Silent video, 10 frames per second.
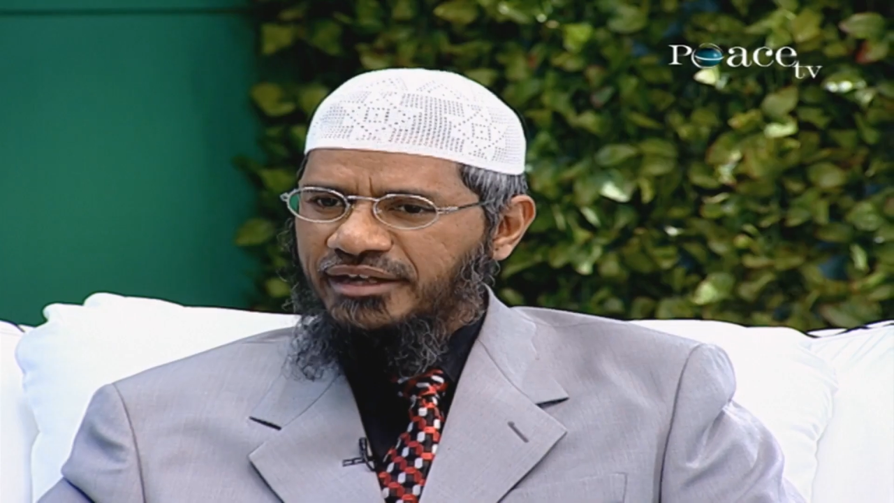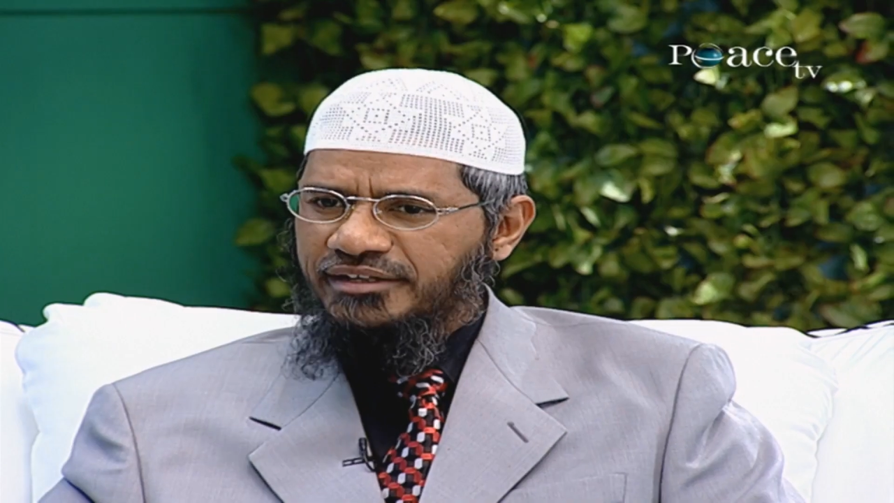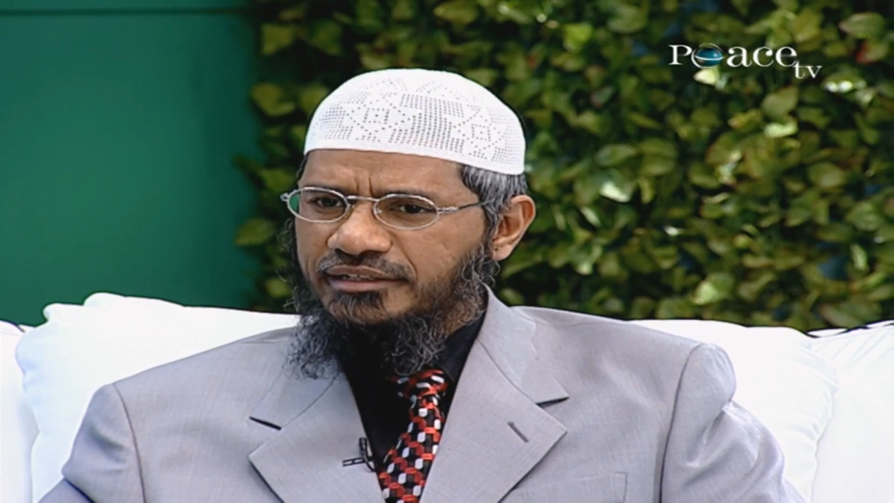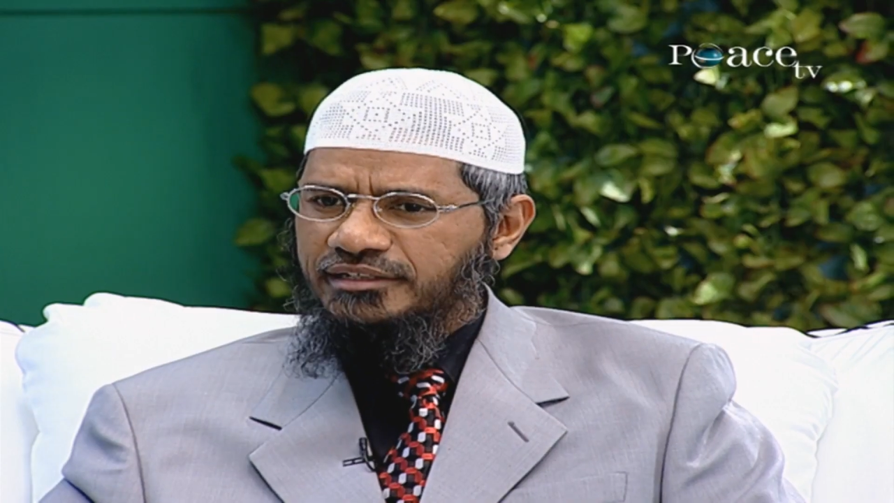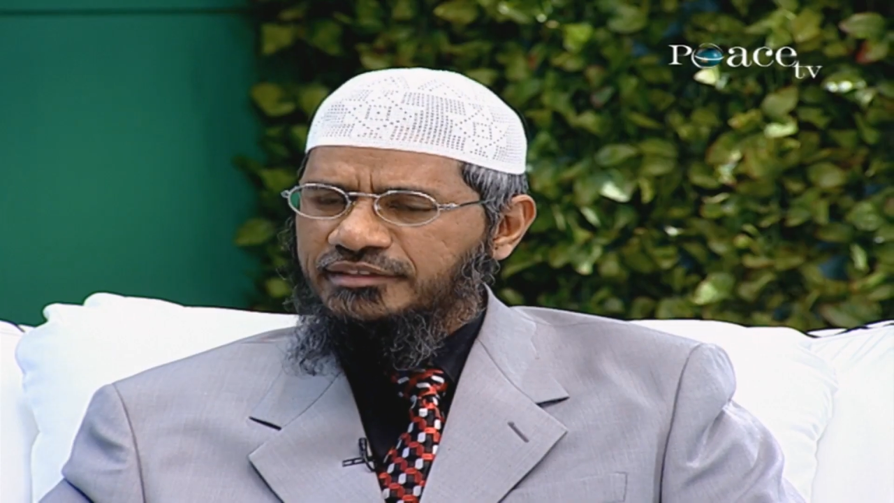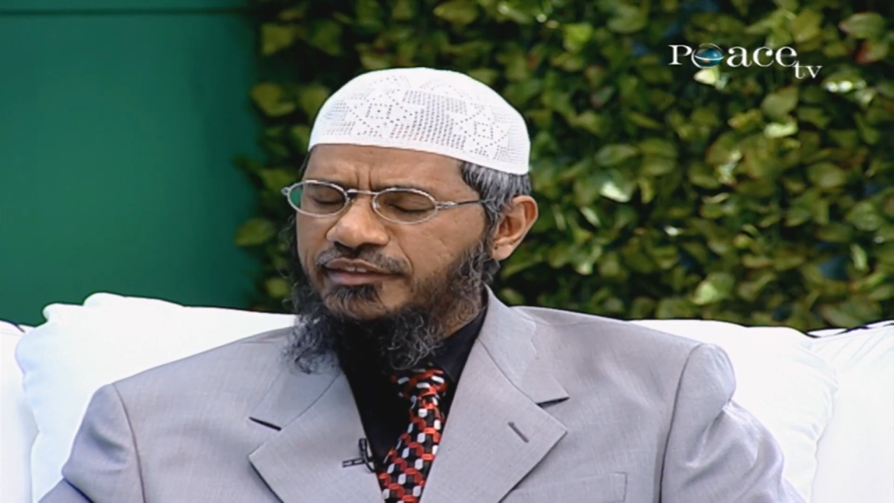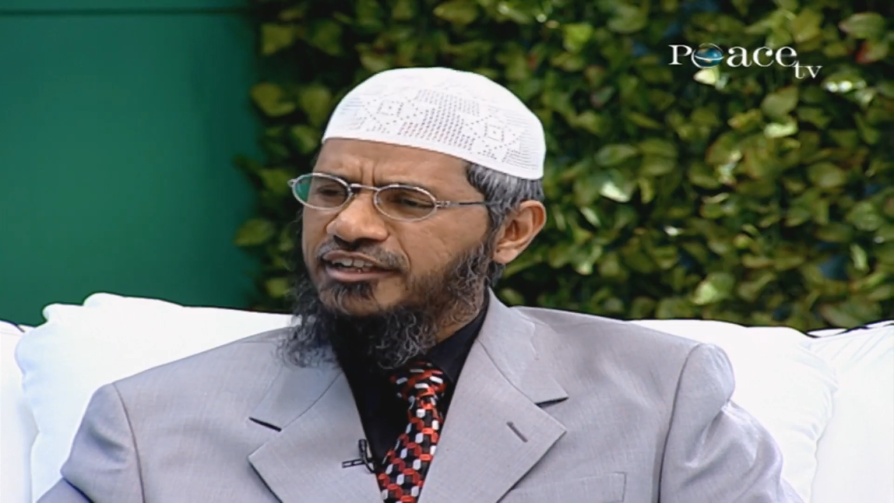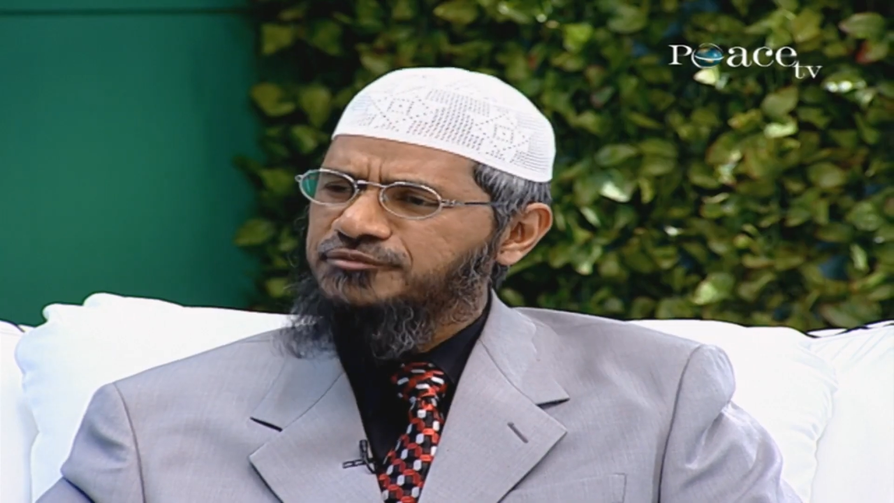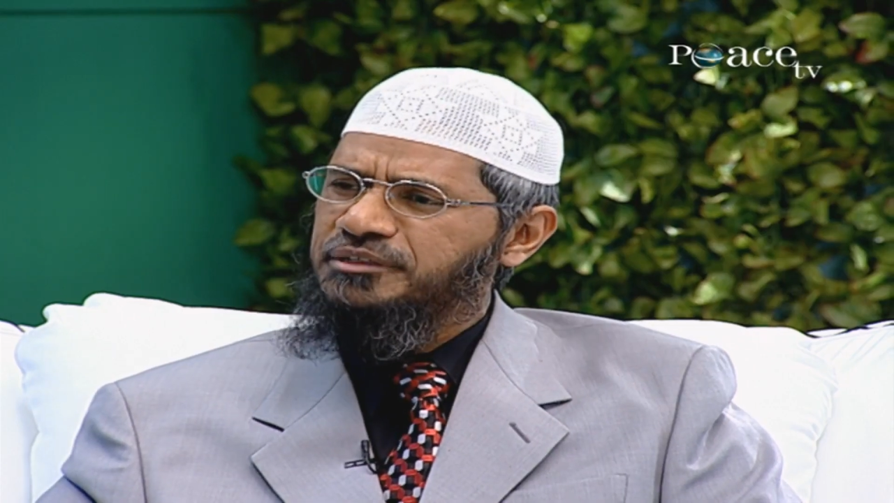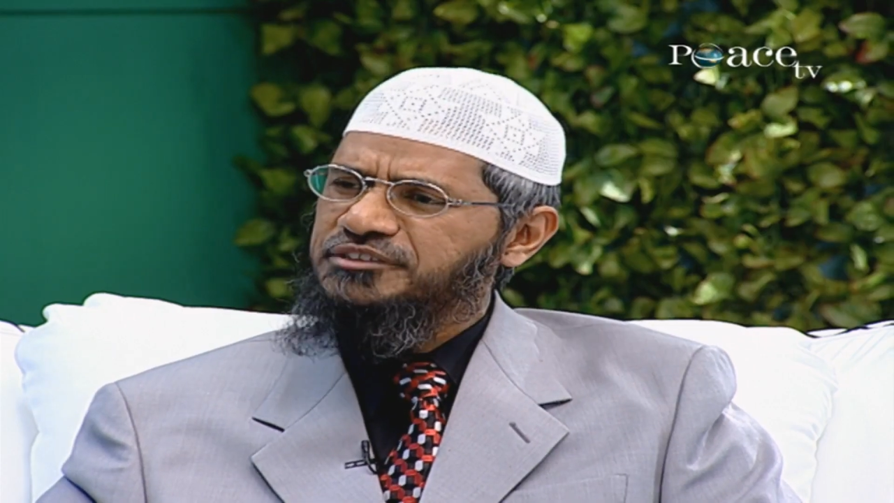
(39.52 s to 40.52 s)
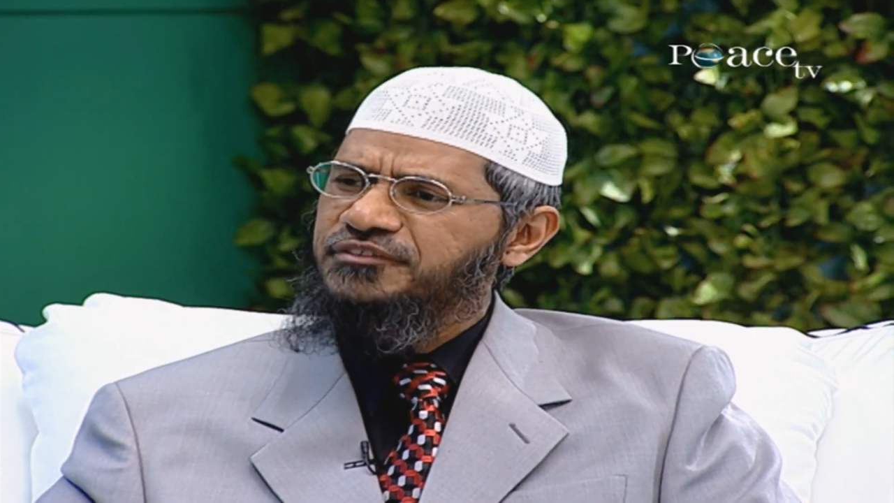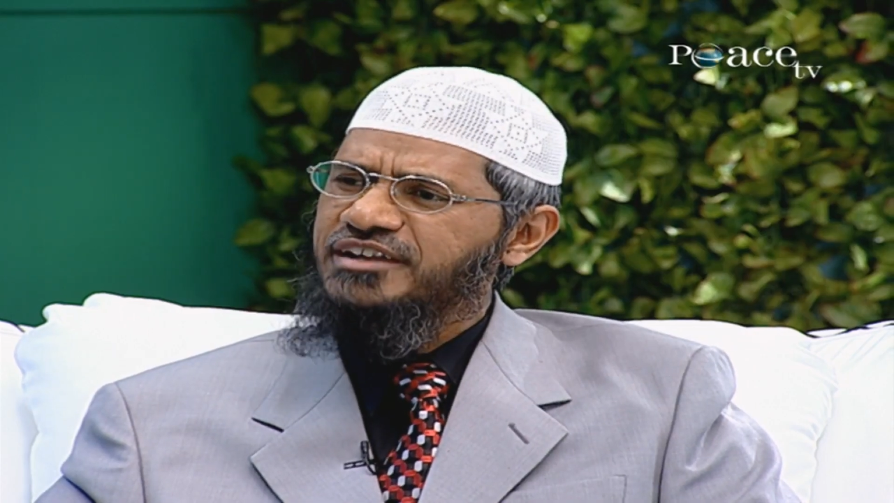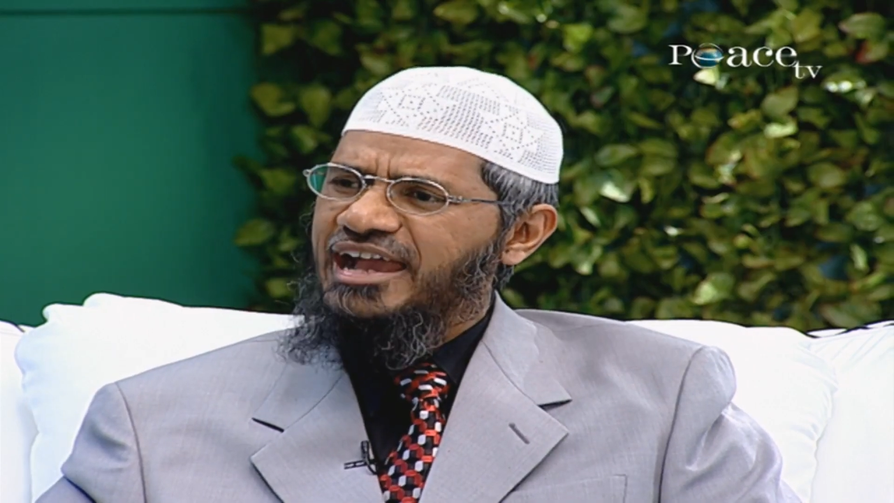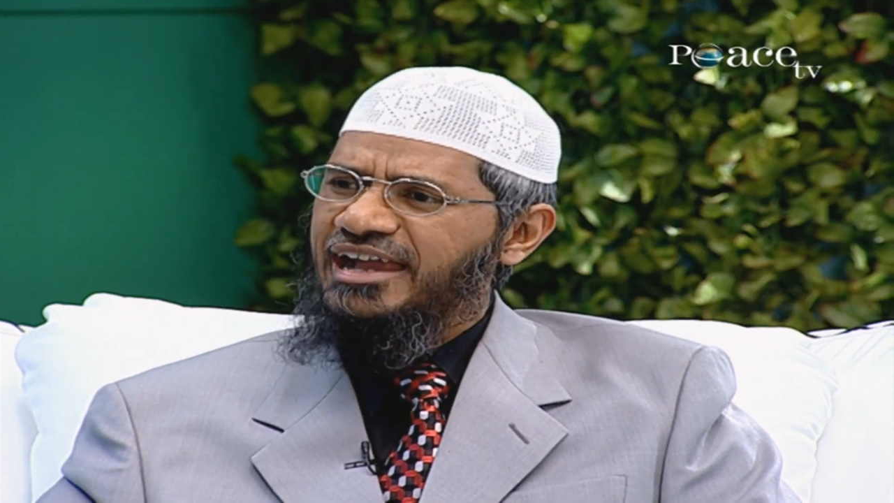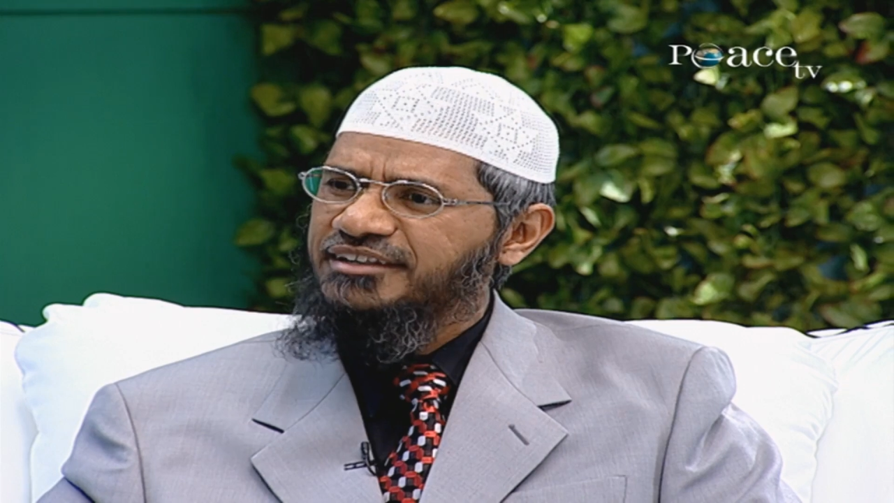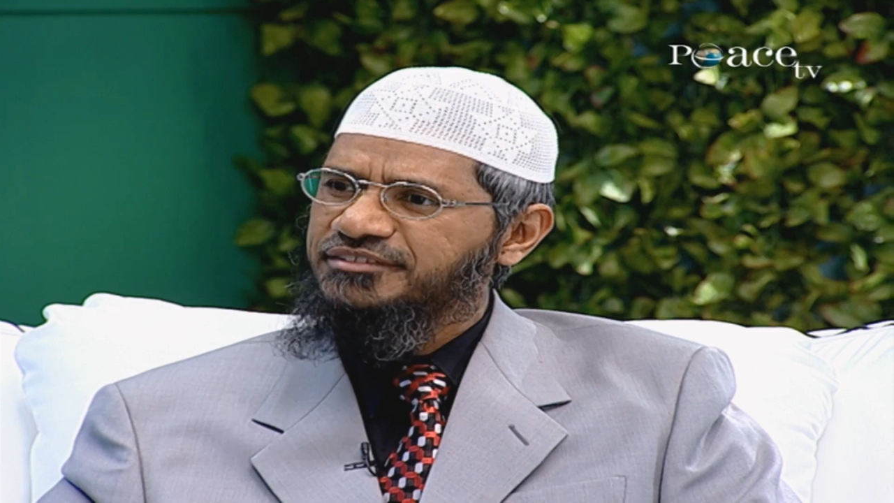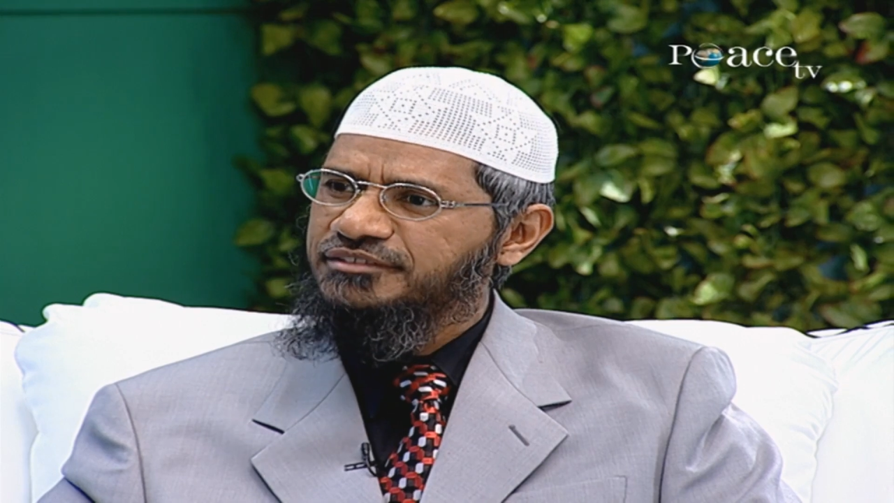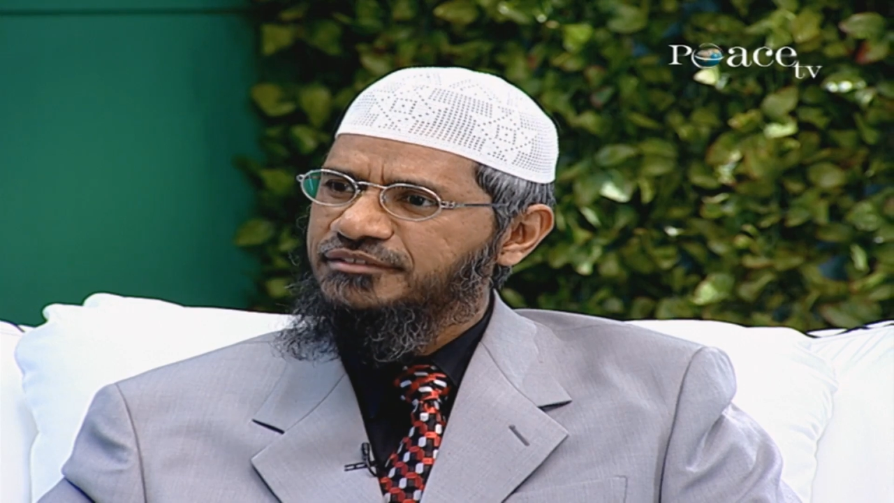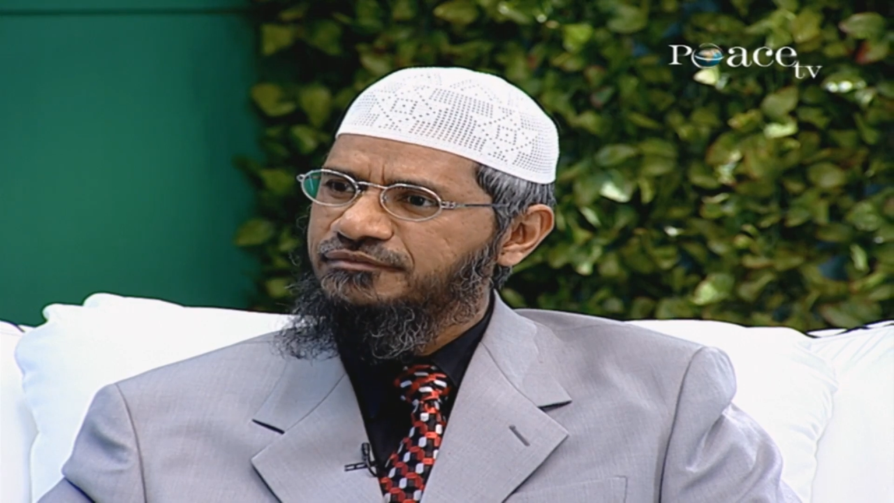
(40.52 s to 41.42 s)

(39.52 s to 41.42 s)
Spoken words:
But there are specific acts